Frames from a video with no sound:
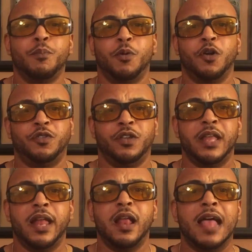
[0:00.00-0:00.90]
person
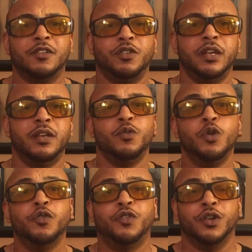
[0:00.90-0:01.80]
that actually
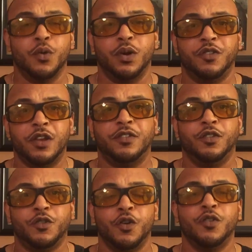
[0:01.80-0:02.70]
used to go to Jesse's
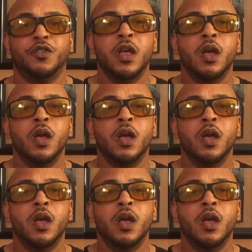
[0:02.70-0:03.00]
church,